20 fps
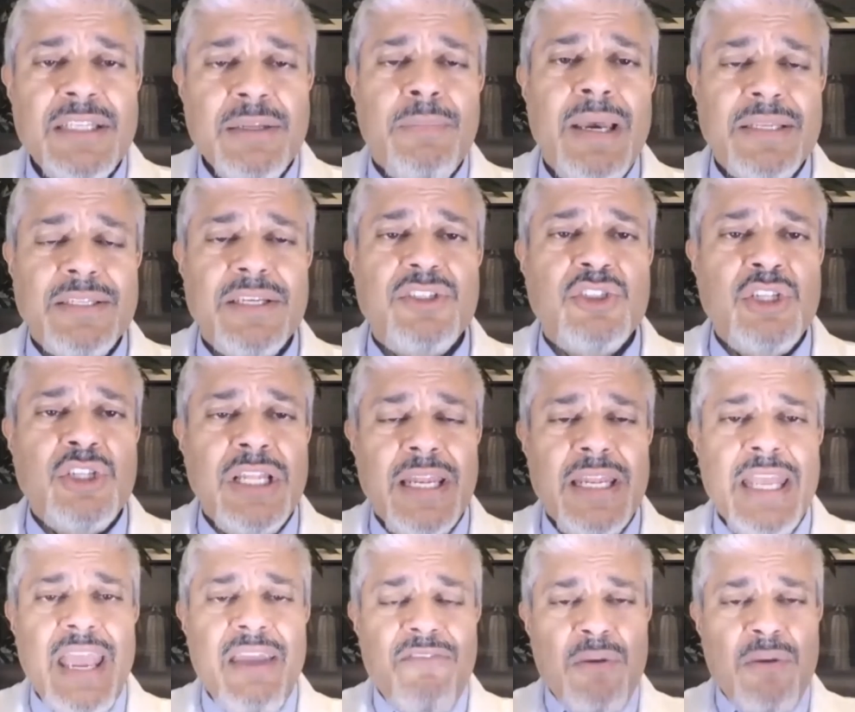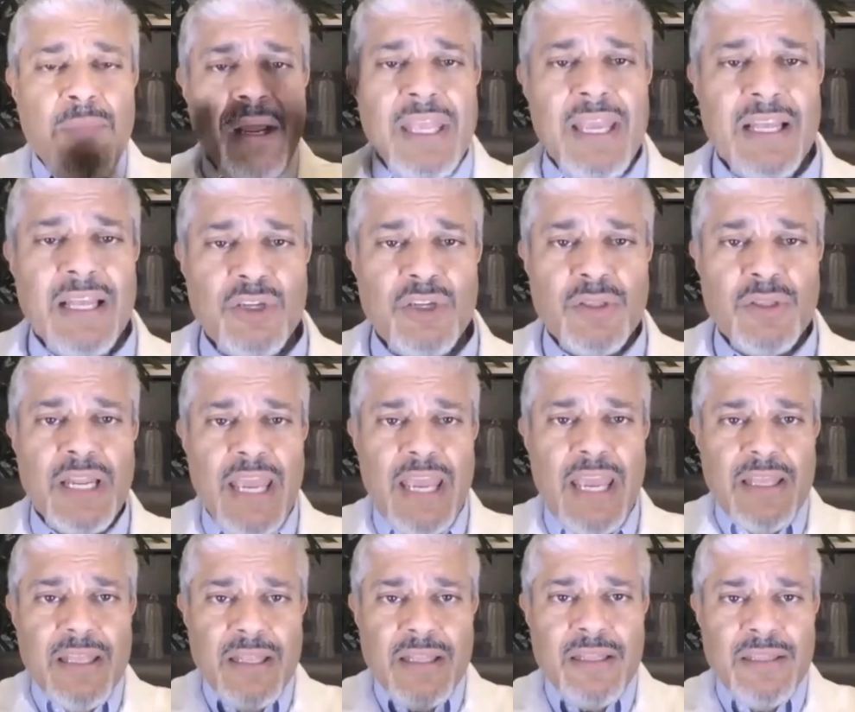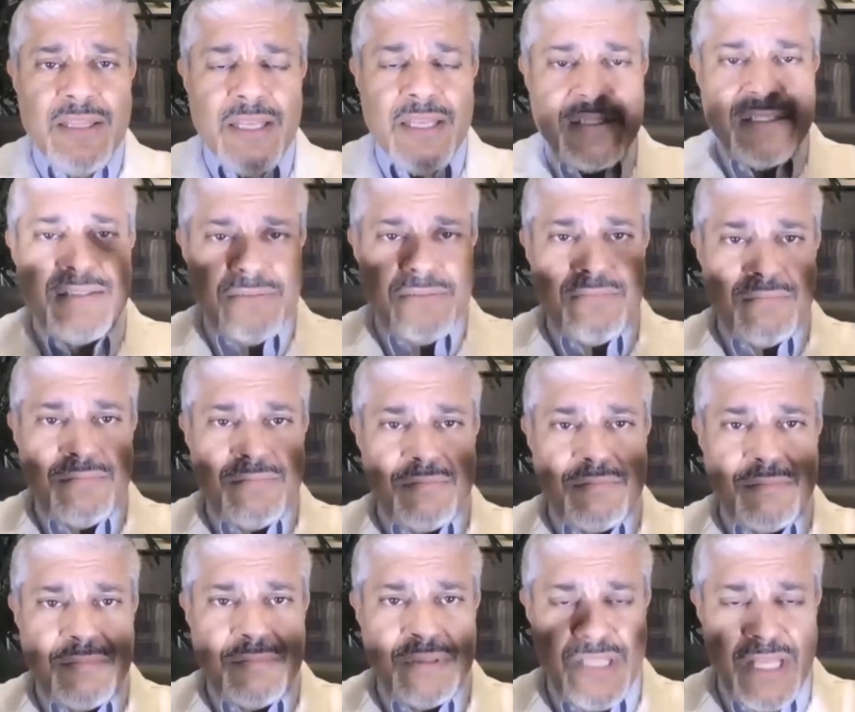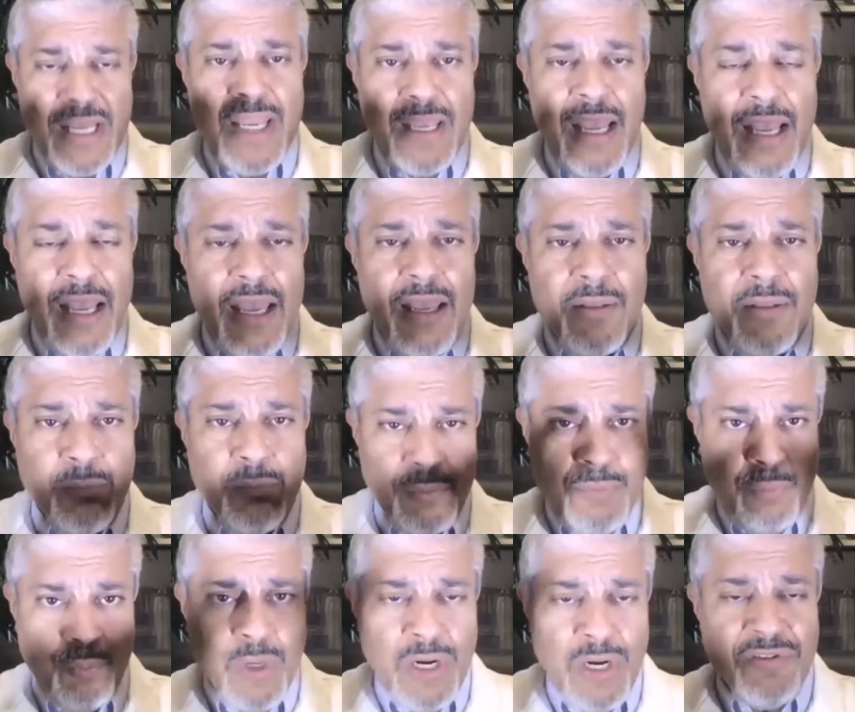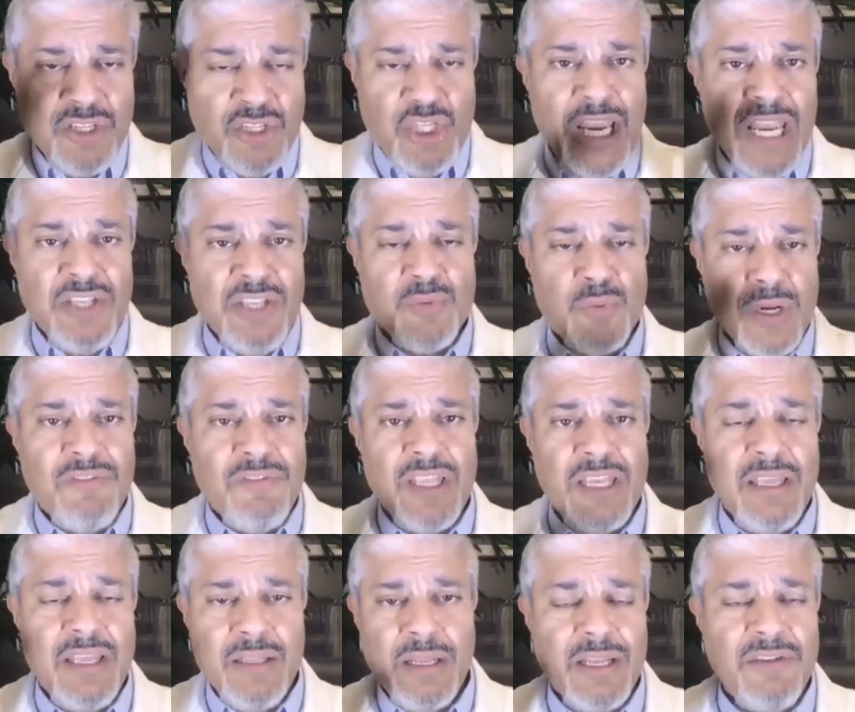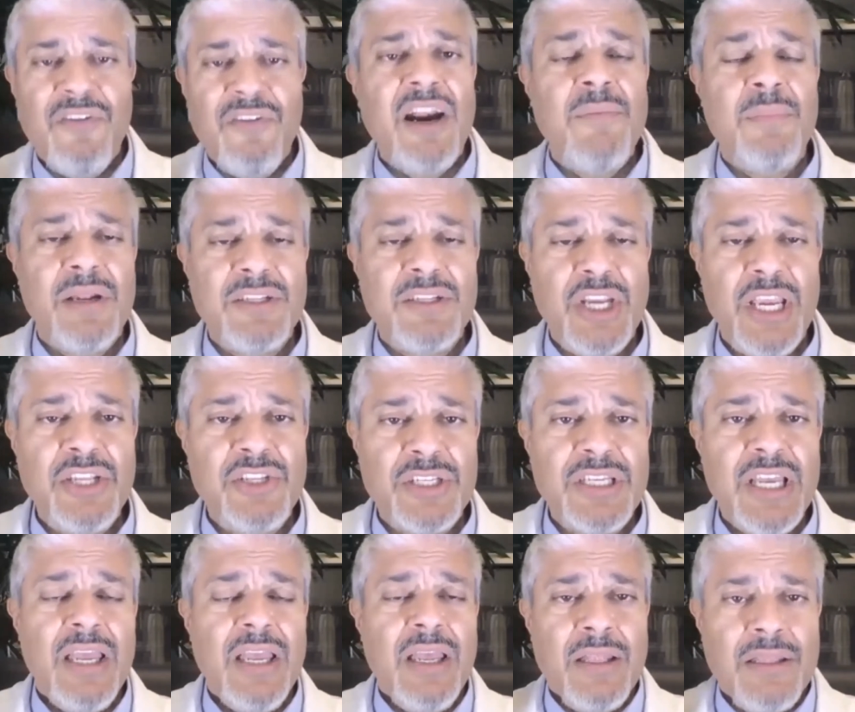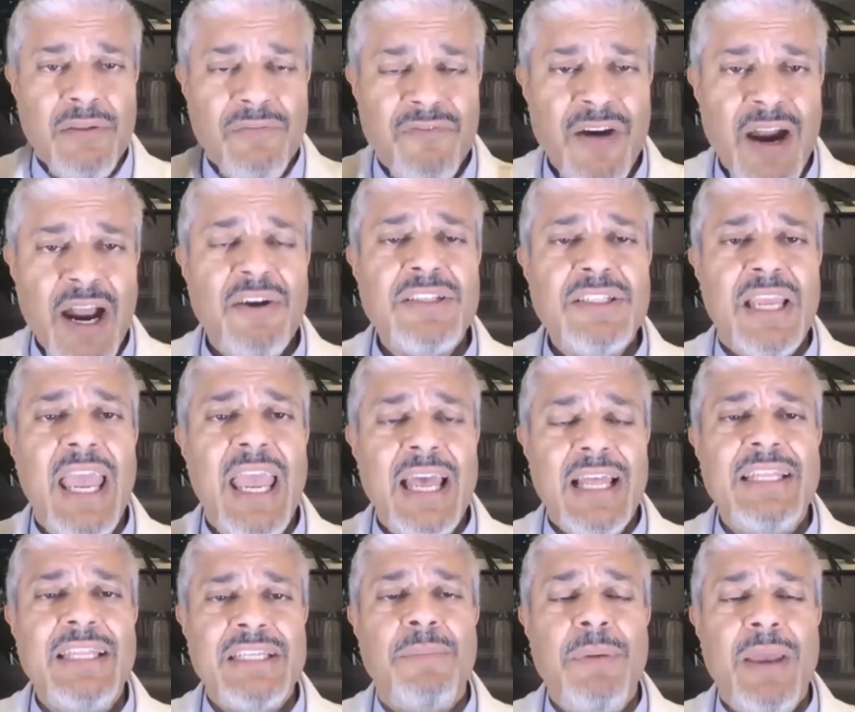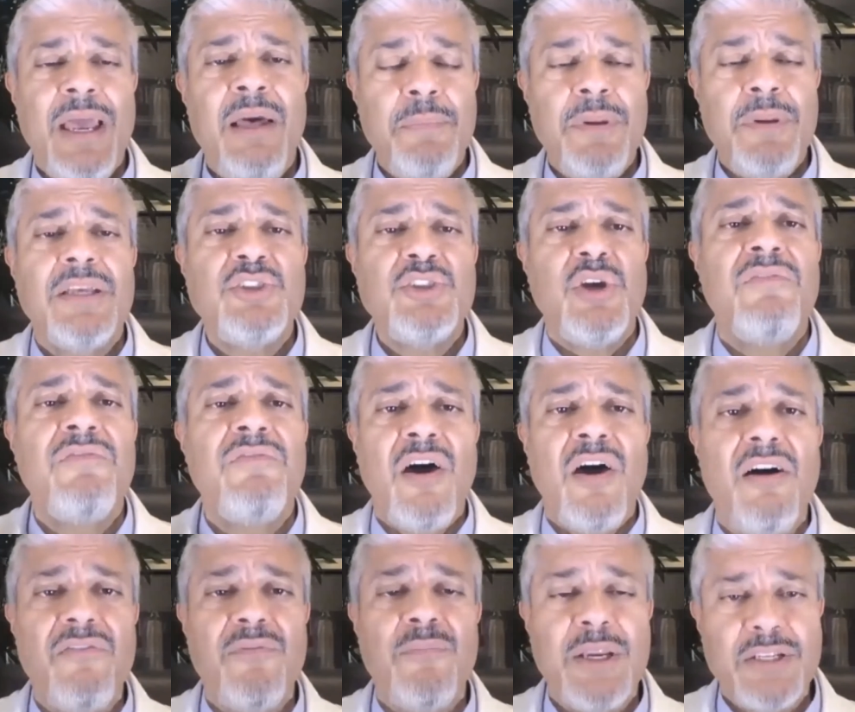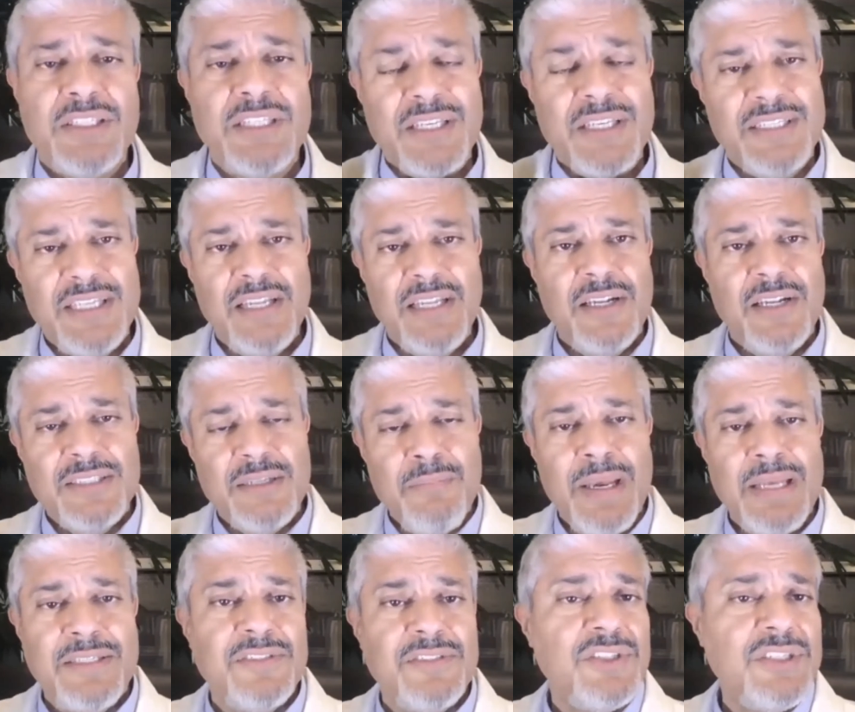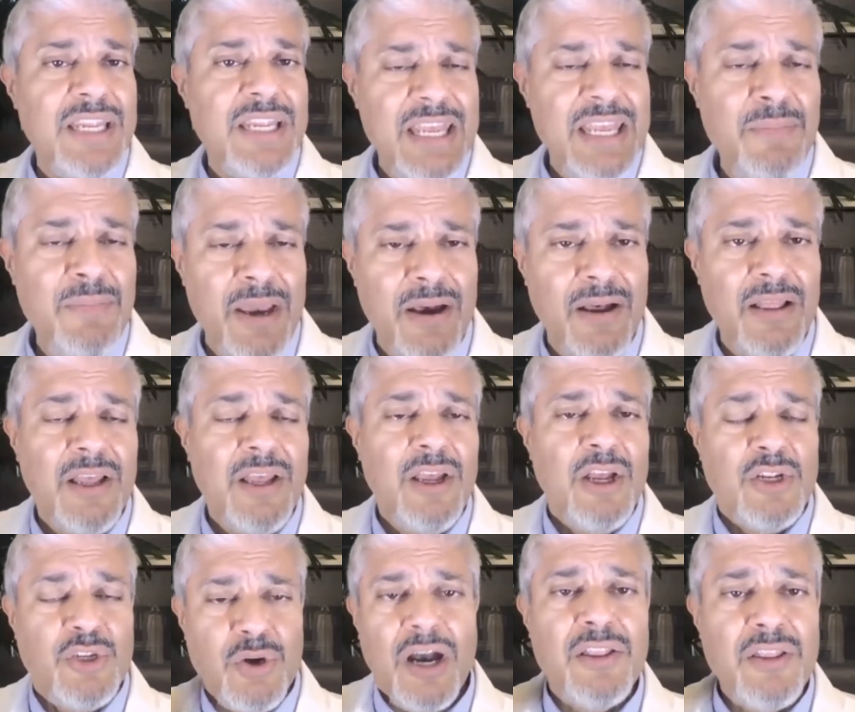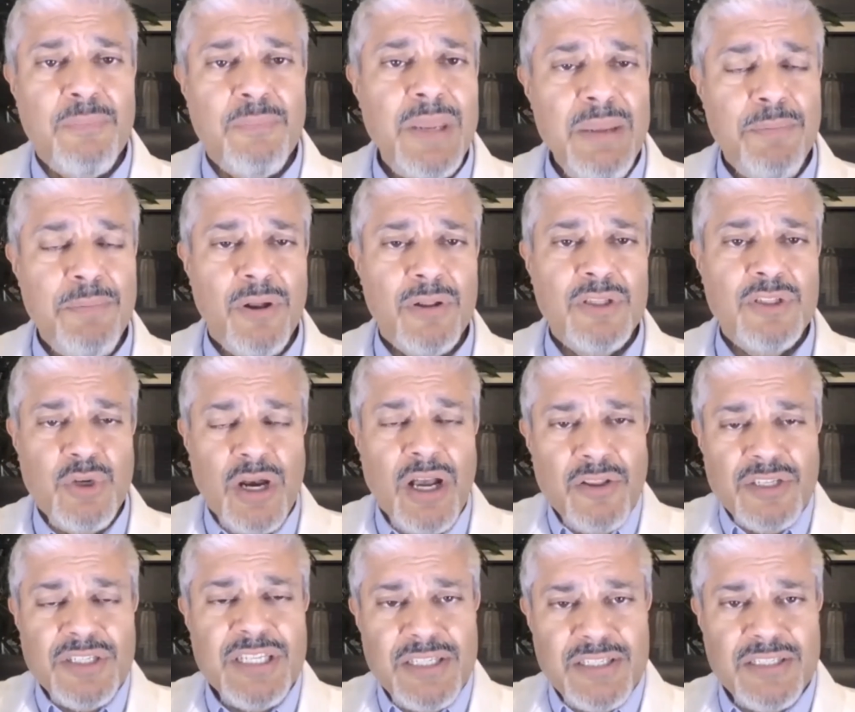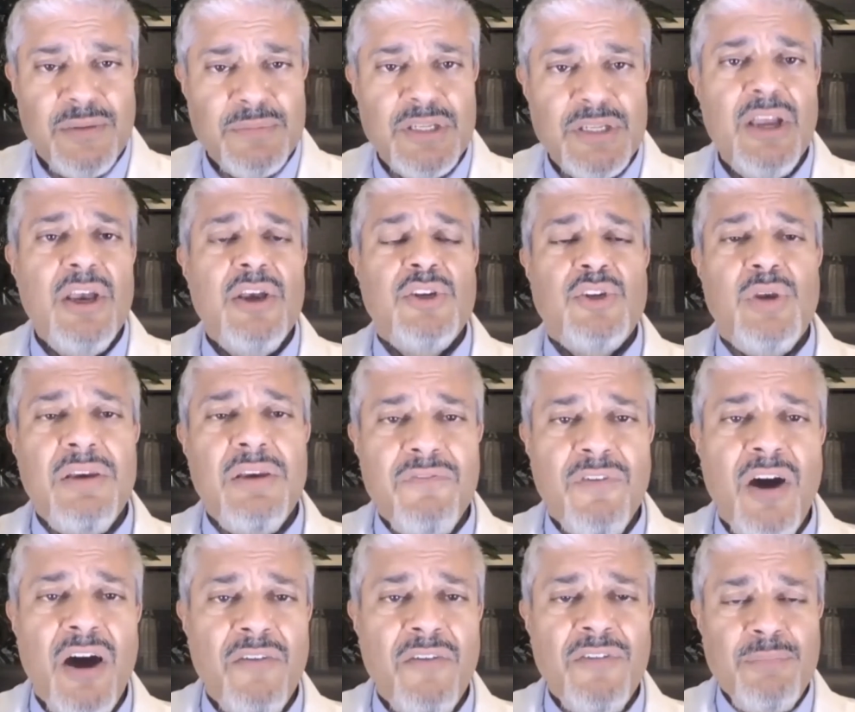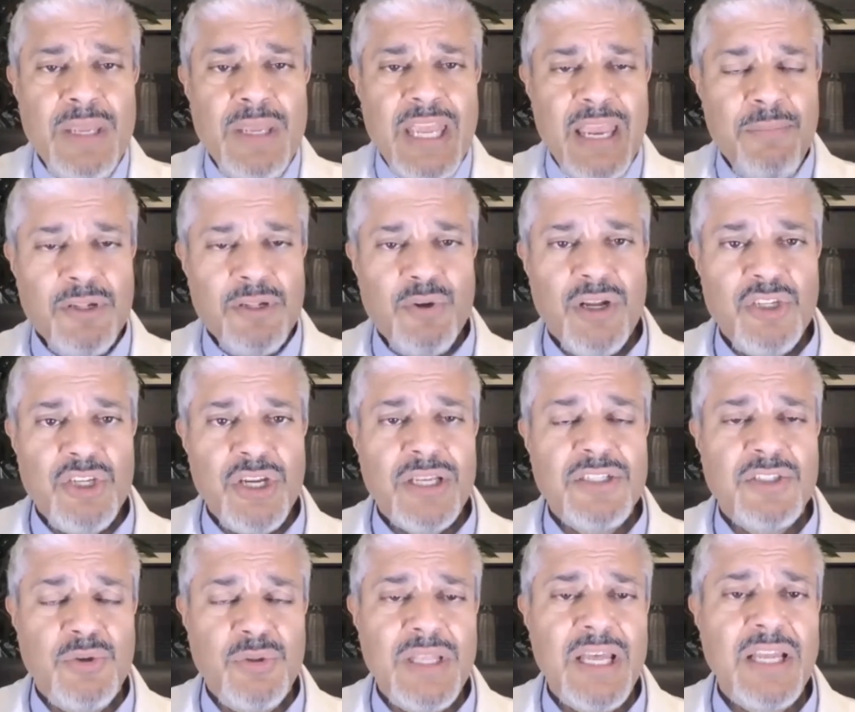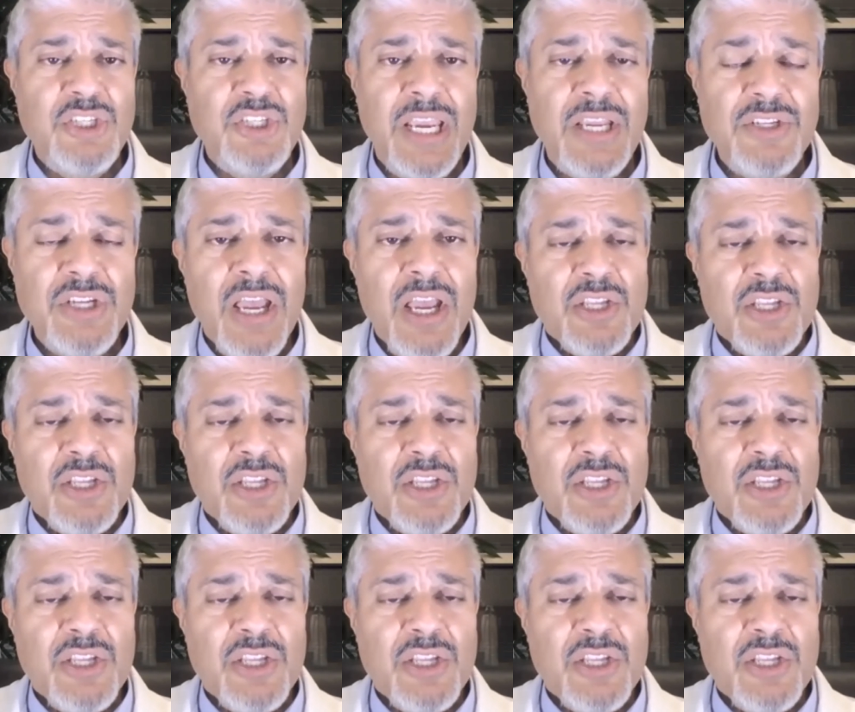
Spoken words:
a message letting everybody else know that, hey, this thing, whatever the changes, whatever the environmental changes, the virus ends up helping us to evolve because it's a signal, it's a message, it's an email to other people, to other systems to evolve and be able to adjust to that change.